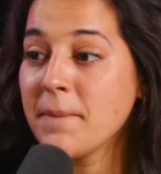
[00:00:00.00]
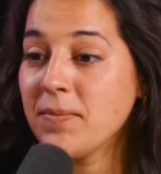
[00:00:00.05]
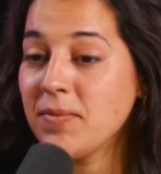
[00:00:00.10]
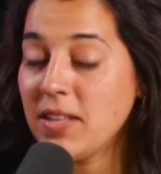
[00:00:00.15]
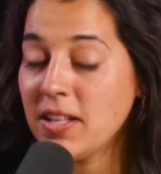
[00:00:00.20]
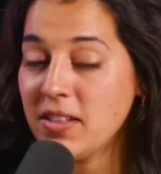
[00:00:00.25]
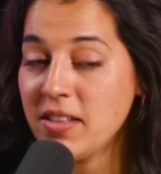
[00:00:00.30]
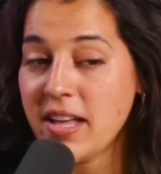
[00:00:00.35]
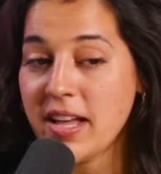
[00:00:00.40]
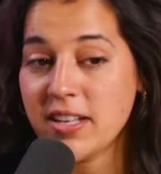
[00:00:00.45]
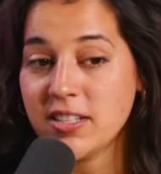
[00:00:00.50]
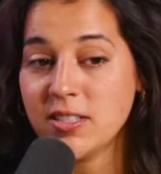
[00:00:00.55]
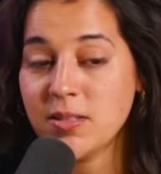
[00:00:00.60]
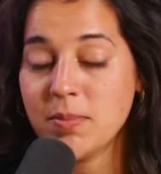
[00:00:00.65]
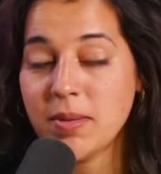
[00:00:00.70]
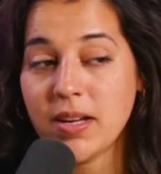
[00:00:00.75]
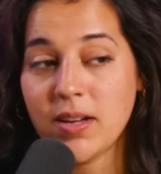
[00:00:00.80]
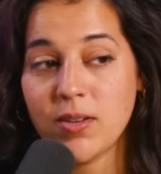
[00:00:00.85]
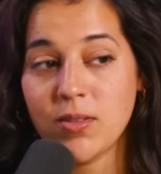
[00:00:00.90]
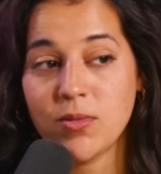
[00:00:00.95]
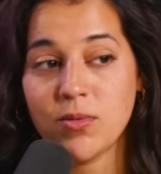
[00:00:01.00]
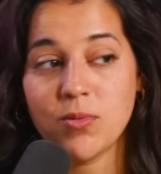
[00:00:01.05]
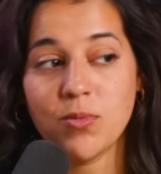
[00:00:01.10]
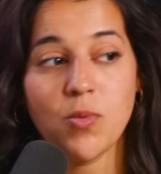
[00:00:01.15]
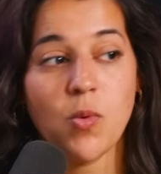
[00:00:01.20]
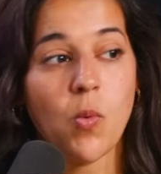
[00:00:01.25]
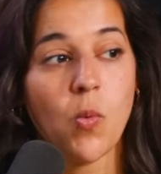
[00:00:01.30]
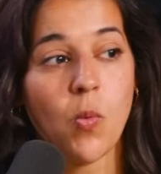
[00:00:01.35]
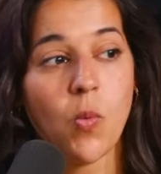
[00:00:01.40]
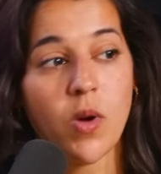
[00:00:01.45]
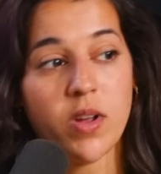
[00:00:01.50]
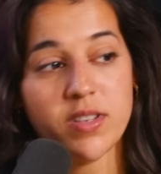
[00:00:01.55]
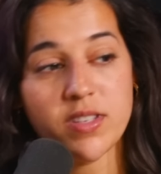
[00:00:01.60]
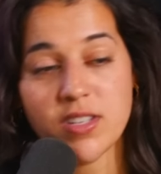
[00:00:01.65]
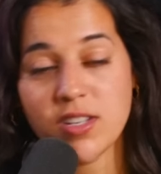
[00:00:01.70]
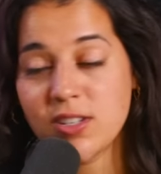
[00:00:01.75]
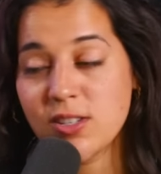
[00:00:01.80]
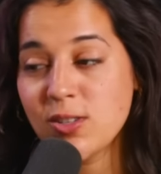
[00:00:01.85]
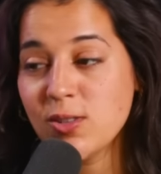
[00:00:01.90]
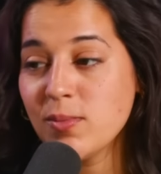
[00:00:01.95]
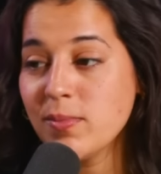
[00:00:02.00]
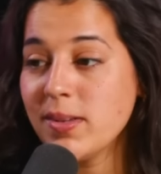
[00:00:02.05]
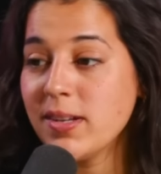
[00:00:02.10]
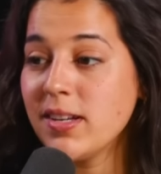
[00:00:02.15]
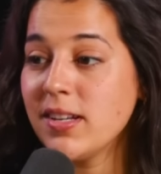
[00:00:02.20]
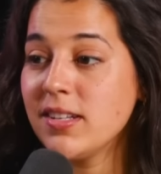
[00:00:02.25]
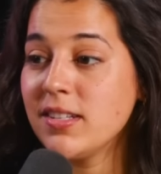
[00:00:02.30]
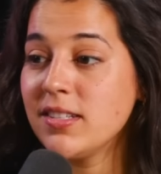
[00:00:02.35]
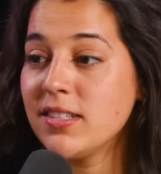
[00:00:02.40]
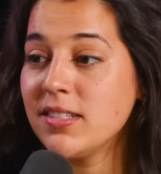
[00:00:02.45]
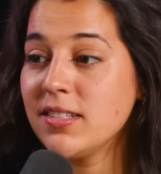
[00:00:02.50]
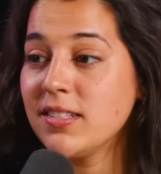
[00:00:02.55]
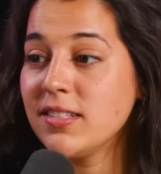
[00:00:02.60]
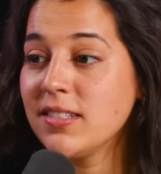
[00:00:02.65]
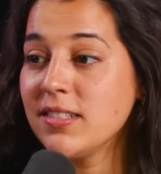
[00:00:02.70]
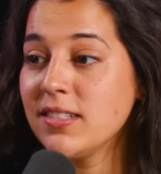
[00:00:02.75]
that lasts about 1 to 2 minutes.